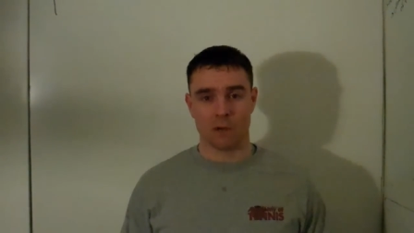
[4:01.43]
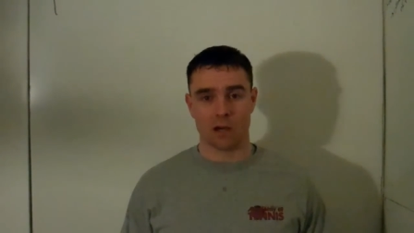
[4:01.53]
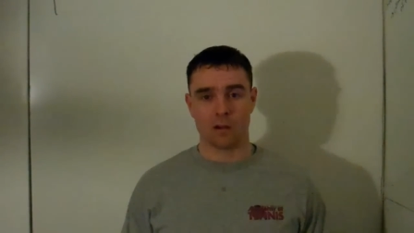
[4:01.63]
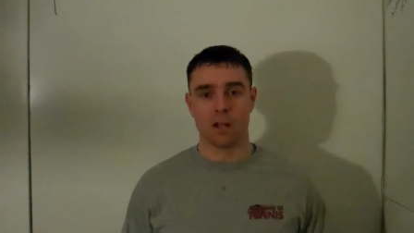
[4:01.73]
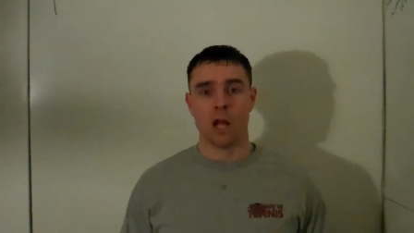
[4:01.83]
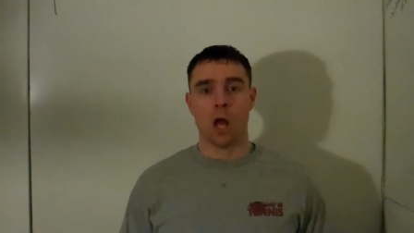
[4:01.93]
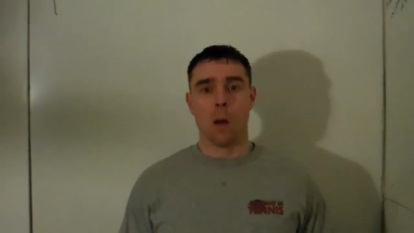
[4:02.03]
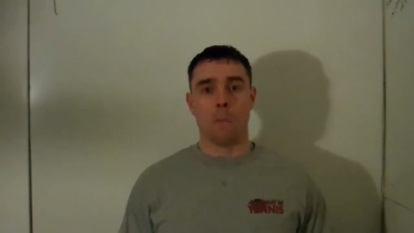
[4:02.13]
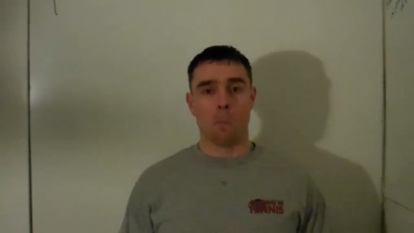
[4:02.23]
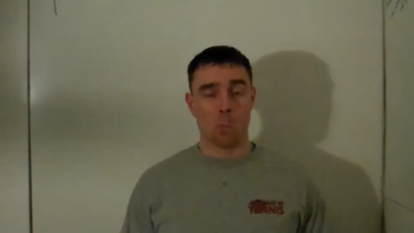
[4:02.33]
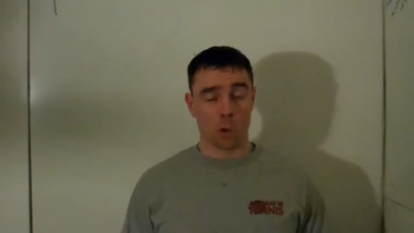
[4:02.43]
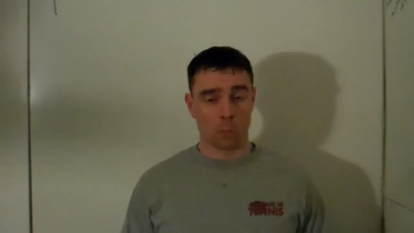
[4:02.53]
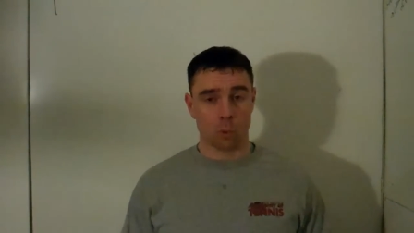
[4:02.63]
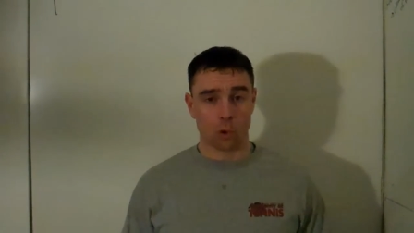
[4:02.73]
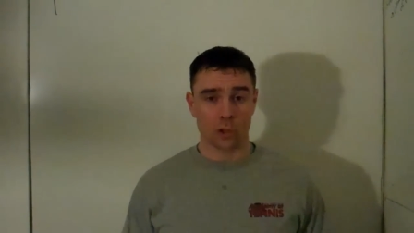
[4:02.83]
model. More
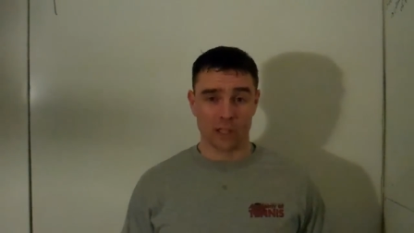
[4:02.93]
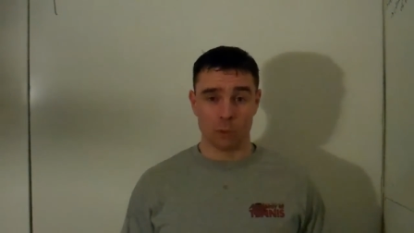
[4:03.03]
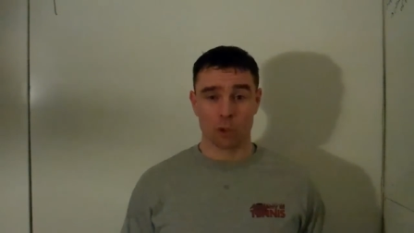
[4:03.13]
importantly,